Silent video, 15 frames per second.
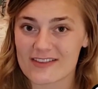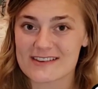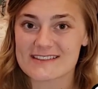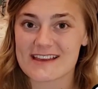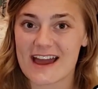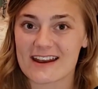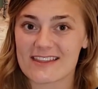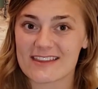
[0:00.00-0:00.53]
on the
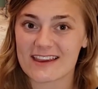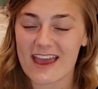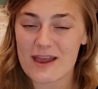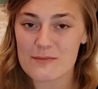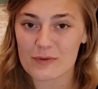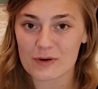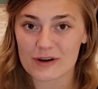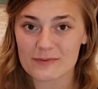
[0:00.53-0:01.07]
side of the
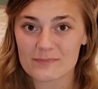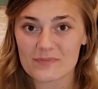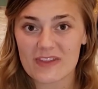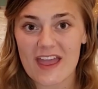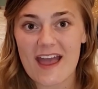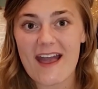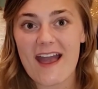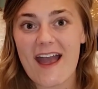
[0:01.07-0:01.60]
game board.
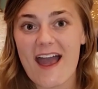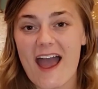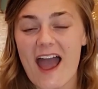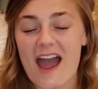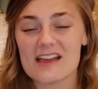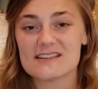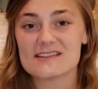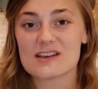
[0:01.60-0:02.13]

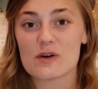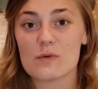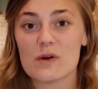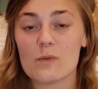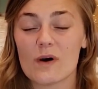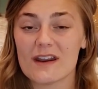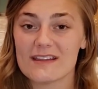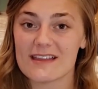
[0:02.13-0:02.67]
And so we
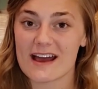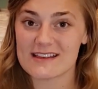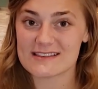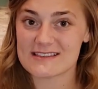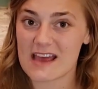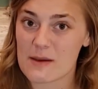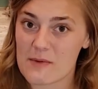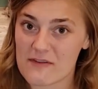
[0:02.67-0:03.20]
wanted that
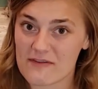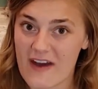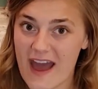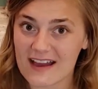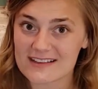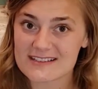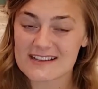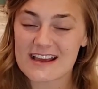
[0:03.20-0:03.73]
same
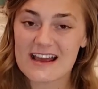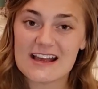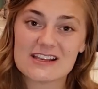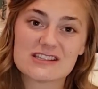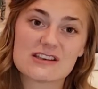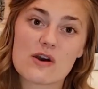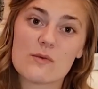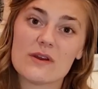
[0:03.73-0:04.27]
effect.
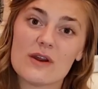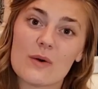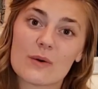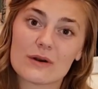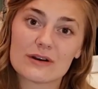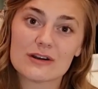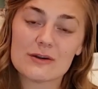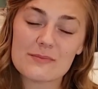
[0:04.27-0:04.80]
So we
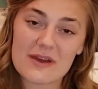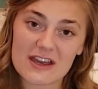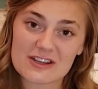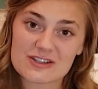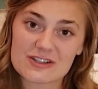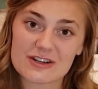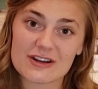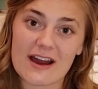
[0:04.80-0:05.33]
ordered a
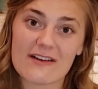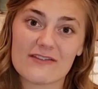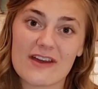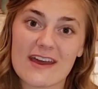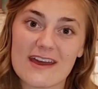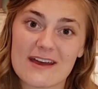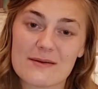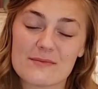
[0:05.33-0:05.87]
picture of
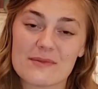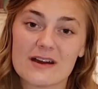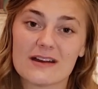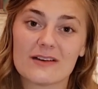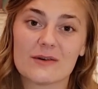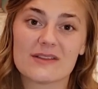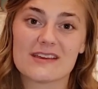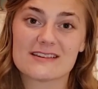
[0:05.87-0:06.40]
him
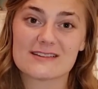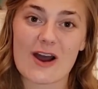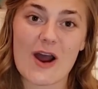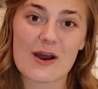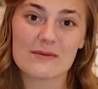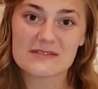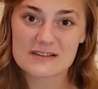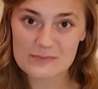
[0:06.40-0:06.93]
with his
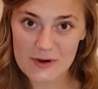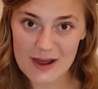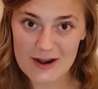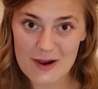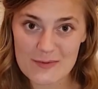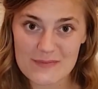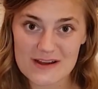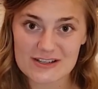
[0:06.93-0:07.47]
arms
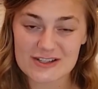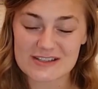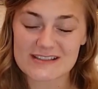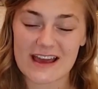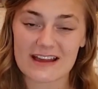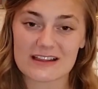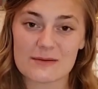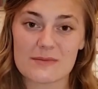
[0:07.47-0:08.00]
spread open, just
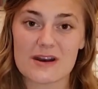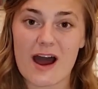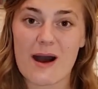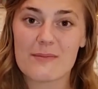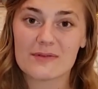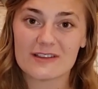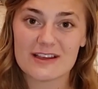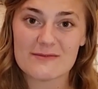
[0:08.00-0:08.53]
like the
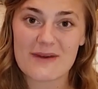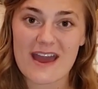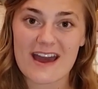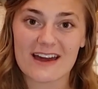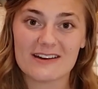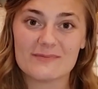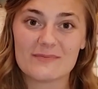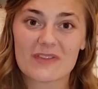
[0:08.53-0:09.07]
Monopoly
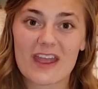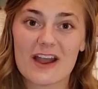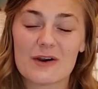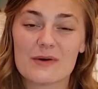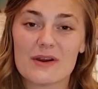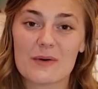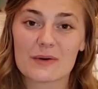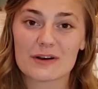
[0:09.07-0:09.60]
man.
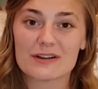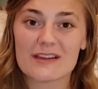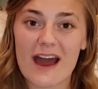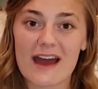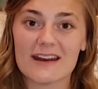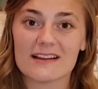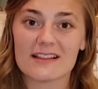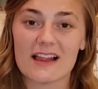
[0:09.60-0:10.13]
We ordered
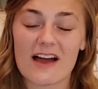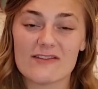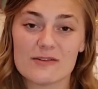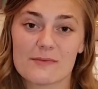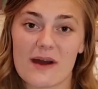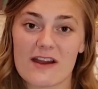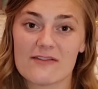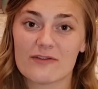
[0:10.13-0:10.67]
that in
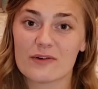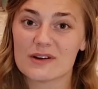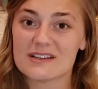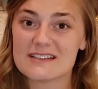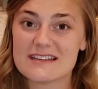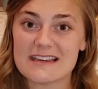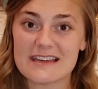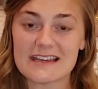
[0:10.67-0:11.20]
11 by
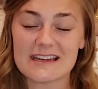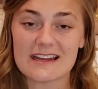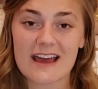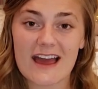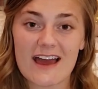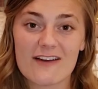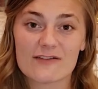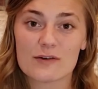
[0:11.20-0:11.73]
14
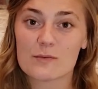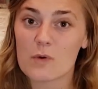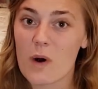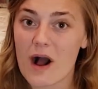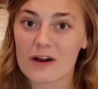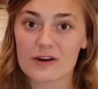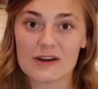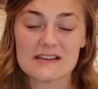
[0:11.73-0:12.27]
from
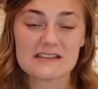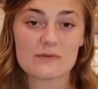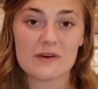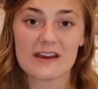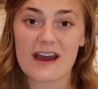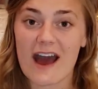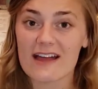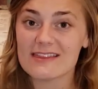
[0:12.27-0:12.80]
Walgreens.
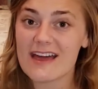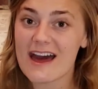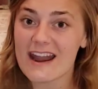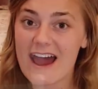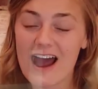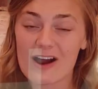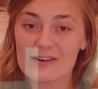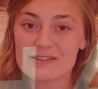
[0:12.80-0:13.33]
We cut that
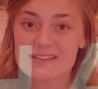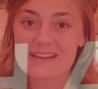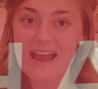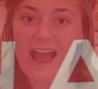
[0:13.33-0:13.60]
out,